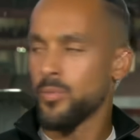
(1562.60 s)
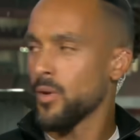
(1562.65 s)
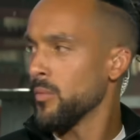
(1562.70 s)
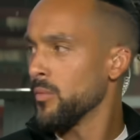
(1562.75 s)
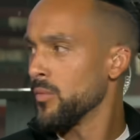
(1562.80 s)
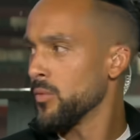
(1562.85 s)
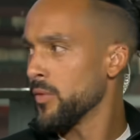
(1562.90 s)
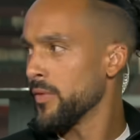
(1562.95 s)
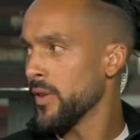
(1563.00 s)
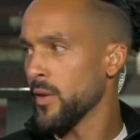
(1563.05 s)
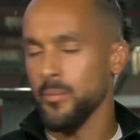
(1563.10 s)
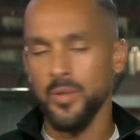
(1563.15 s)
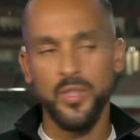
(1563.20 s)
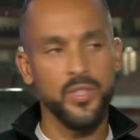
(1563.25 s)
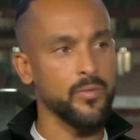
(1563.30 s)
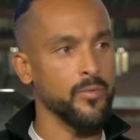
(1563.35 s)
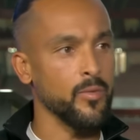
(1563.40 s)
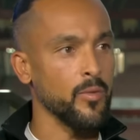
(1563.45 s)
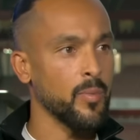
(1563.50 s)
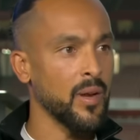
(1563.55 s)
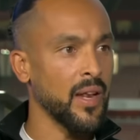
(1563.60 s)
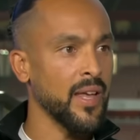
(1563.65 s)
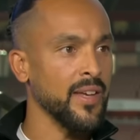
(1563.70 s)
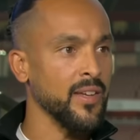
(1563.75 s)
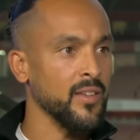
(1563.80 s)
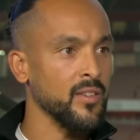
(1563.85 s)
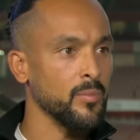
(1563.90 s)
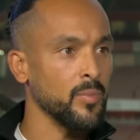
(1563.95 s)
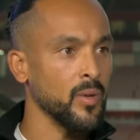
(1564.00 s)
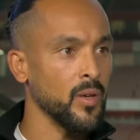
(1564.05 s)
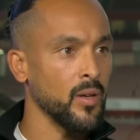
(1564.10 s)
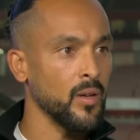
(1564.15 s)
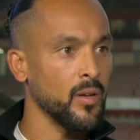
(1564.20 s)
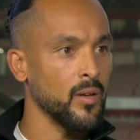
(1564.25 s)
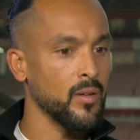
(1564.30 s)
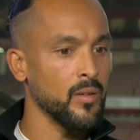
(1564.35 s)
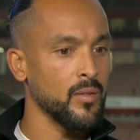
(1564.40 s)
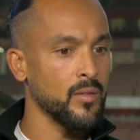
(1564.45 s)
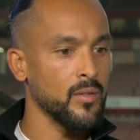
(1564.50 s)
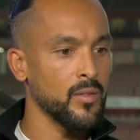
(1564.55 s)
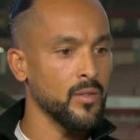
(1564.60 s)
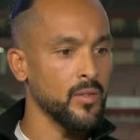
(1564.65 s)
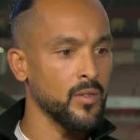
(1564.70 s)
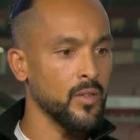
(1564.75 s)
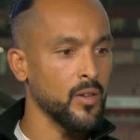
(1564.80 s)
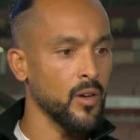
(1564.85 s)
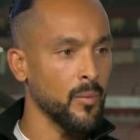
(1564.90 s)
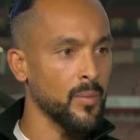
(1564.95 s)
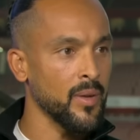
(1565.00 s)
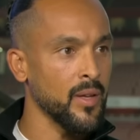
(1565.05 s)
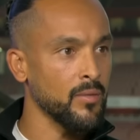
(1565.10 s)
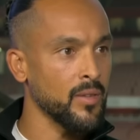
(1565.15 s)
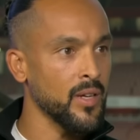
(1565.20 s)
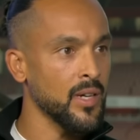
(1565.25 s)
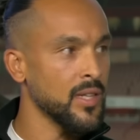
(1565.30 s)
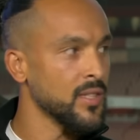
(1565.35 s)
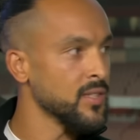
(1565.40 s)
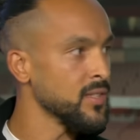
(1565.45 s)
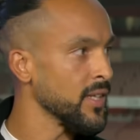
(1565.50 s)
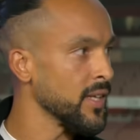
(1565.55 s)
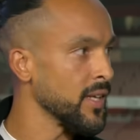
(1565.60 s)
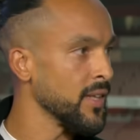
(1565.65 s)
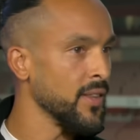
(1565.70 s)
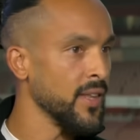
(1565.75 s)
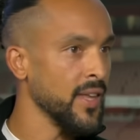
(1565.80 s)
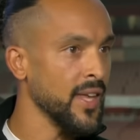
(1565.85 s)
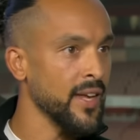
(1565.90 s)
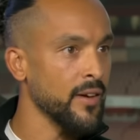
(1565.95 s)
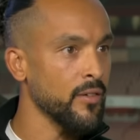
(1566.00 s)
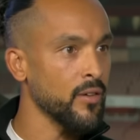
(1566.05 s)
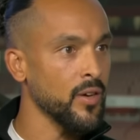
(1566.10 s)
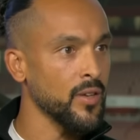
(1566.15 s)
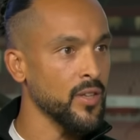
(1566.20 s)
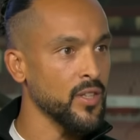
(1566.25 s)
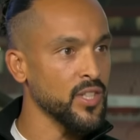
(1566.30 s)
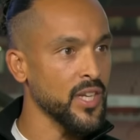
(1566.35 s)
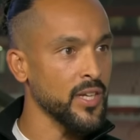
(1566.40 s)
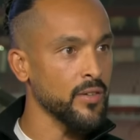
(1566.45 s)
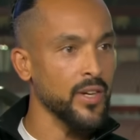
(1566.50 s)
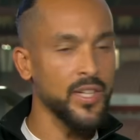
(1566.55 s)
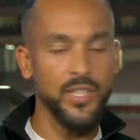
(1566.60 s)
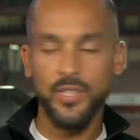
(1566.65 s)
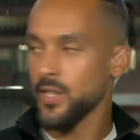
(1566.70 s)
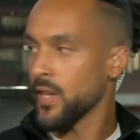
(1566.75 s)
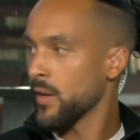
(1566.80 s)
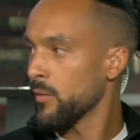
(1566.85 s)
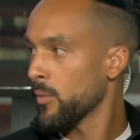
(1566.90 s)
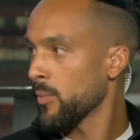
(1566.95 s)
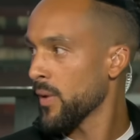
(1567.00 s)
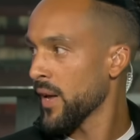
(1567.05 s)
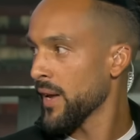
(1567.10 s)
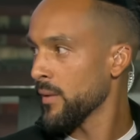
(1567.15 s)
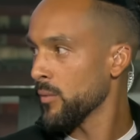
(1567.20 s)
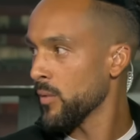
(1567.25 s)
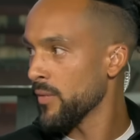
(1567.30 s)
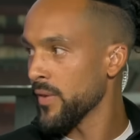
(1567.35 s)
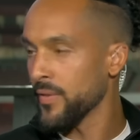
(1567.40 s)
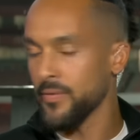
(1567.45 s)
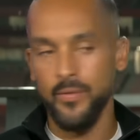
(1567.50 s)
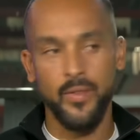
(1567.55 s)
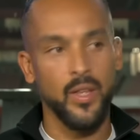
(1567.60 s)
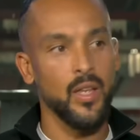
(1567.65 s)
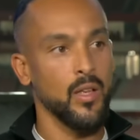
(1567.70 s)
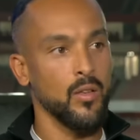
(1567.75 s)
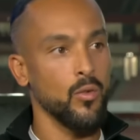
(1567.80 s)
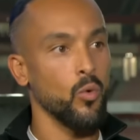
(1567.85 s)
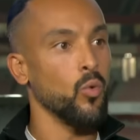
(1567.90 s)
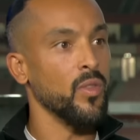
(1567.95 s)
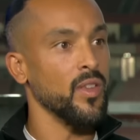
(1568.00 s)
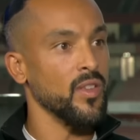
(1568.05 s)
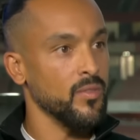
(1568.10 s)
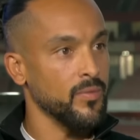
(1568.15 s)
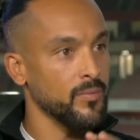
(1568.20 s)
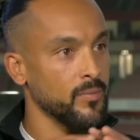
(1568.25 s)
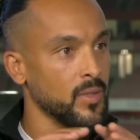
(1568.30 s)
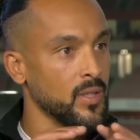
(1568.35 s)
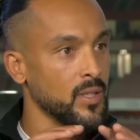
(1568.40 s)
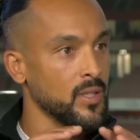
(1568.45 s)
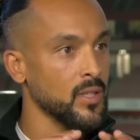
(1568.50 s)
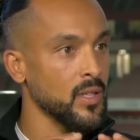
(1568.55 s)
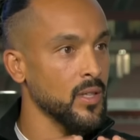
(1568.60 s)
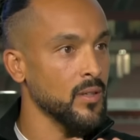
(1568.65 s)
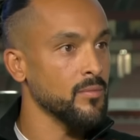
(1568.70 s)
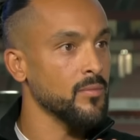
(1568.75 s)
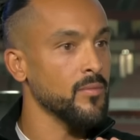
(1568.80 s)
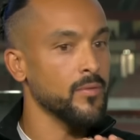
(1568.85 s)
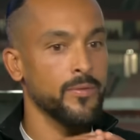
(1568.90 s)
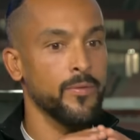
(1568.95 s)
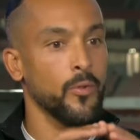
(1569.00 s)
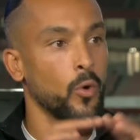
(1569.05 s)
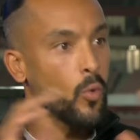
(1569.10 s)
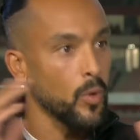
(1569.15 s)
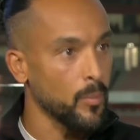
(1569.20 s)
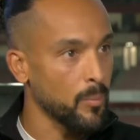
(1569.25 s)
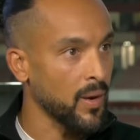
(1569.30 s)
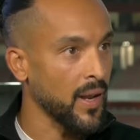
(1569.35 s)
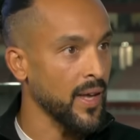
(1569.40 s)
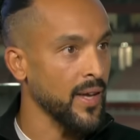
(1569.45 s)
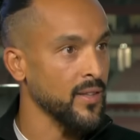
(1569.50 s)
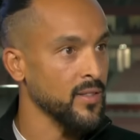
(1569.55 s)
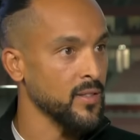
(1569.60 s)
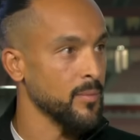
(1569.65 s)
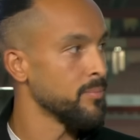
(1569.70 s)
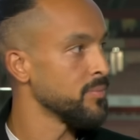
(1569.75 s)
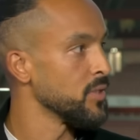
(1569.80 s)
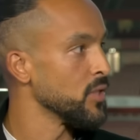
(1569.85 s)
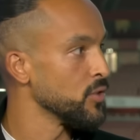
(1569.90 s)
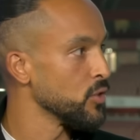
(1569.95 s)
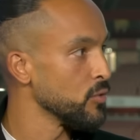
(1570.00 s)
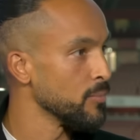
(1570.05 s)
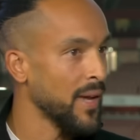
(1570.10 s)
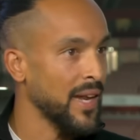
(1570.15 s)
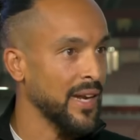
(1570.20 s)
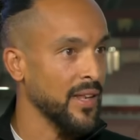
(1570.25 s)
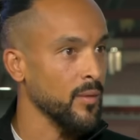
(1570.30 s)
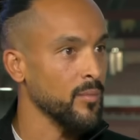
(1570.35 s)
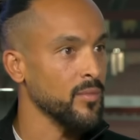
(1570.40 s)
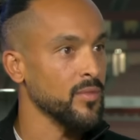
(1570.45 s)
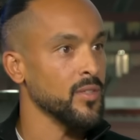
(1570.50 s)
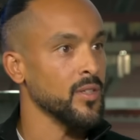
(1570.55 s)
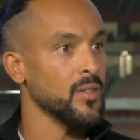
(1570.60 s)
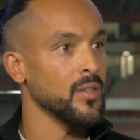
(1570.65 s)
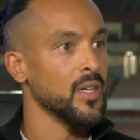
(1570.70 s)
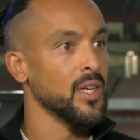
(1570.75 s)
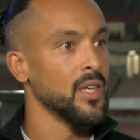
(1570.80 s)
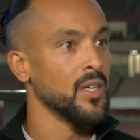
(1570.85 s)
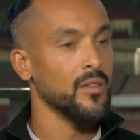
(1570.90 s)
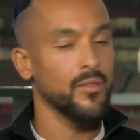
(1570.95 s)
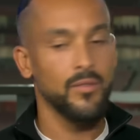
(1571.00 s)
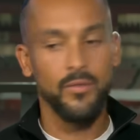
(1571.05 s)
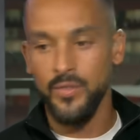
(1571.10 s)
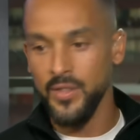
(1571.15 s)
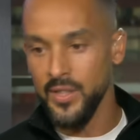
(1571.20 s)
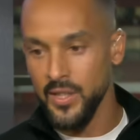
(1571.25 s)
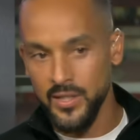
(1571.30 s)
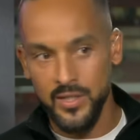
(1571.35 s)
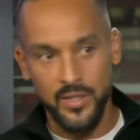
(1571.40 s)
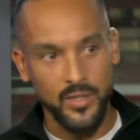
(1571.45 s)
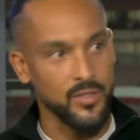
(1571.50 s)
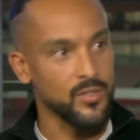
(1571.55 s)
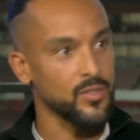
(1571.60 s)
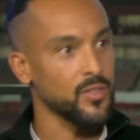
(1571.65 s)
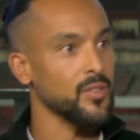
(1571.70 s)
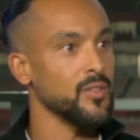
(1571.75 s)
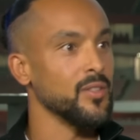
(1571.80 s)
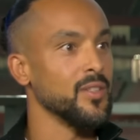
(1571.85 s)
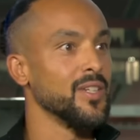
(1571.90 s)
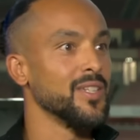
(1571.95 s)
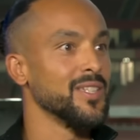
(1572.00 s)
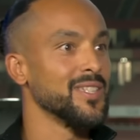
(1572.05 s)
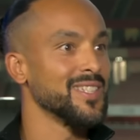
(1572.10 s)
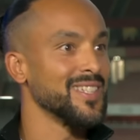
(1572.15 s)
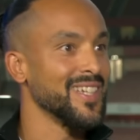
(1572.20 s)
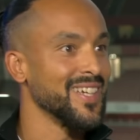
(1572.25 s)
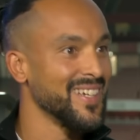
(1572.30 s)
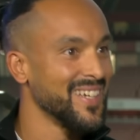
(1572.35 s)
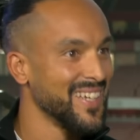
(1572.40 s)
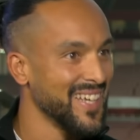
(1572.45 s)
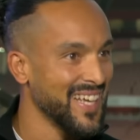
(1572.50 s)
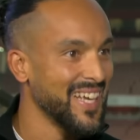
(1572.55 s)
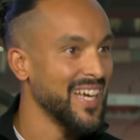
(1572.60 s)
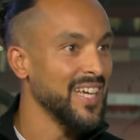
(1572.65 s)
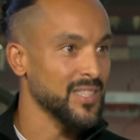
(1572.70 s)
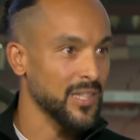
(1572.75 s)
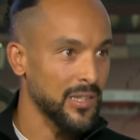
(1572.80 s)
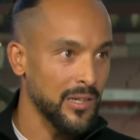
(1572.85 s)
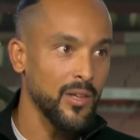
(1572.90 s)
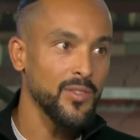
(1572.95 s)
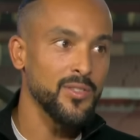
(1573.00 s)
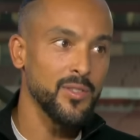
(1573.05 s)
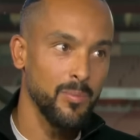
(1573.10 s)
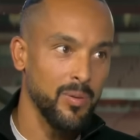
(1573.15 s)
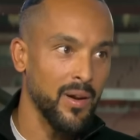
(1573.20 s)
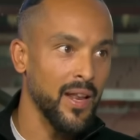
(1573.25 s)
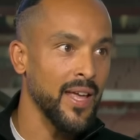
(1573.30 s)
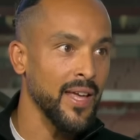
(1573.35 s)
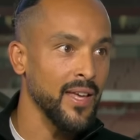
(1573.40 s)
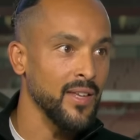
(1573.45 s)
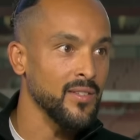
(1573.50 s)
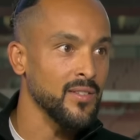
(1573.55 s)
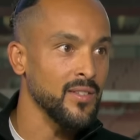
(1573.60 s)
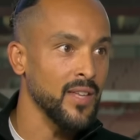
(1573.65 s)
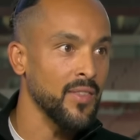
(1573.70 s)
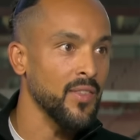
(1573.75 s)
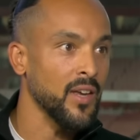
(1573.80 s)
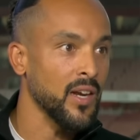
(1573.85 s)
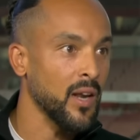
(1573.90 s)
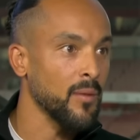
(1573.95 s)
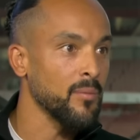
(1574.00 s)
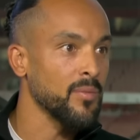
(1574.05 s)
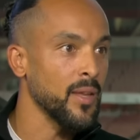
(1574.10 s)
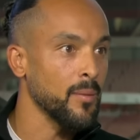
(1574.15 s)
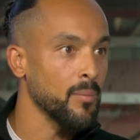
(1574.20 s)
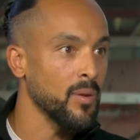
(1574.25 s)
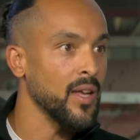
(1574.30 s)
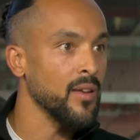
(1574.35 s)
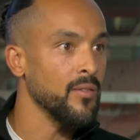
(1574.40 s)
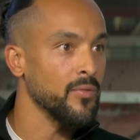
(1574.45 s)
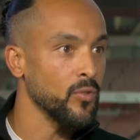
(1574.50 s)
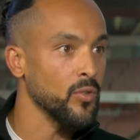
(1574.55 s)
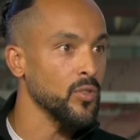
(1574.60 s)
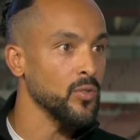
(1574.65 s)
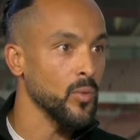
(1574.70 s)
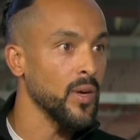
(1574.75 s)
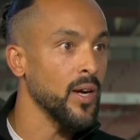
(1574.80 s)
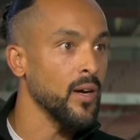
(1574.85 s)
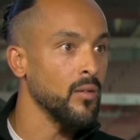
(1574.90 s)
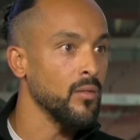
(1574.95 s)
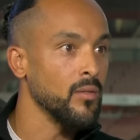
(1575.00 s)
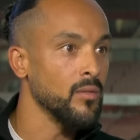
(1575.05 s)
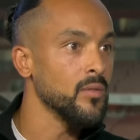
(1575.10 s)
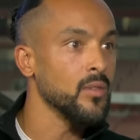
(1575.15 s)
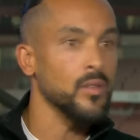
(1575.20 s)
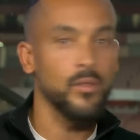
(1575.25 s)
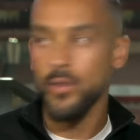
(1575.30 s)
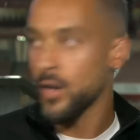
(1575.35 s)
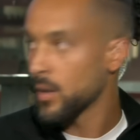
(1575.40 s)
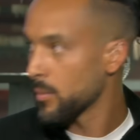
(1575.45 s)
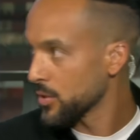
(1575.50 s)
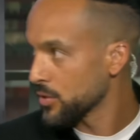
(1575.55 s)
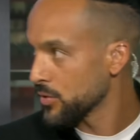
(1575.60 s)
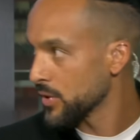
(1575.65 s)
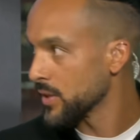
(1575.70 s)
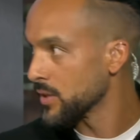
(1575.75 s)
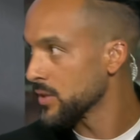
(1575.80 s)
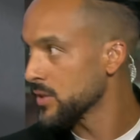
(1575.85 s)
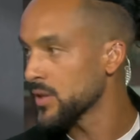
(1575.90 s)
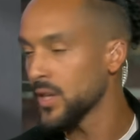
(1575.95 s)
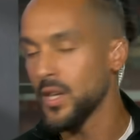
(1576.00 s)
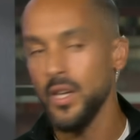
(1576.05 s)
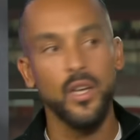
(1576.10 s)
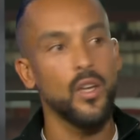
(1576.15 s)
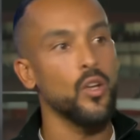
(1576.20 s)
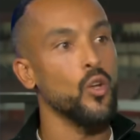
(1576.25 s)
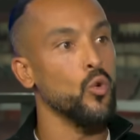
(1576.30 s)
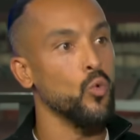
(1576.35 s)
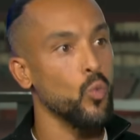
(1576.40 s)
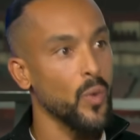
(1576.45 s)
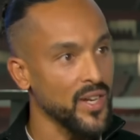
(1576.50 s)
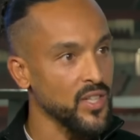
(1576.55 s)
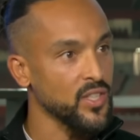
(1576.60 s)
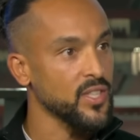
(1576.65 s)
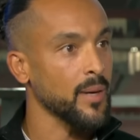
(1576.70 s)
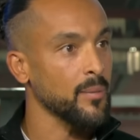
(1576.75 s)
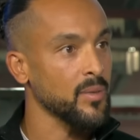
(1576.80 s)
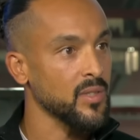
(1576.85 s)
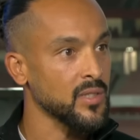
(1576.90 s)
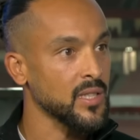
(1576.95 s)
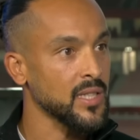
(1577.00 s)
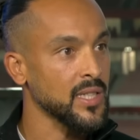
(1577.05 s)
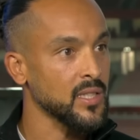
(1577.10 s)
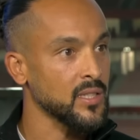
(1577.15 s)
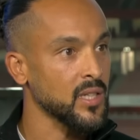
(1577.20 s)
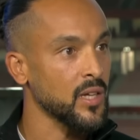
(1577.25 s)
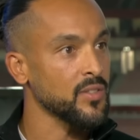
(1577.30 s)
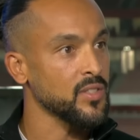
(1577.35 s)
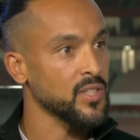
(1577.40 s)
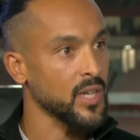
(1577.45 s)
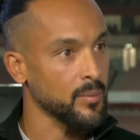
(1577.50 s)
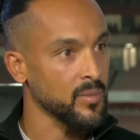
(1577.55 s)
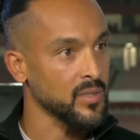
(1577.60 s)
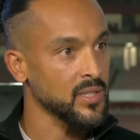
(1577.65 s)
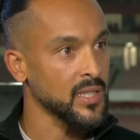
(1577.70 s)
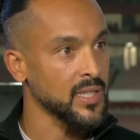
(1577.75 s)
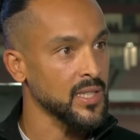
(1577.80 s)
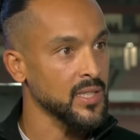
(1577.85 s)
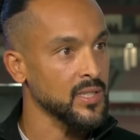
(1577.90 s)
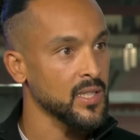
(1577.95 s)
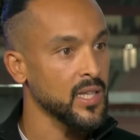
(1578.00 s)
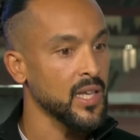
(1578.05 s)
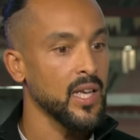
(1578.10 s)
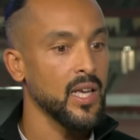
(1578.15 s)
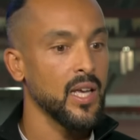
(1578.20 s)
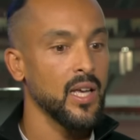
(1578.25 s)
problems with ambition with players, but you've got to be realistic in the era and the generation that we're playing with. If all these forward players, your Jude Bellinghams, your Vinicius Juniors, there's a lot of players and the clubs they're playing for as well, the Real Madrids, who win Champions Leagues after Champions Leagues.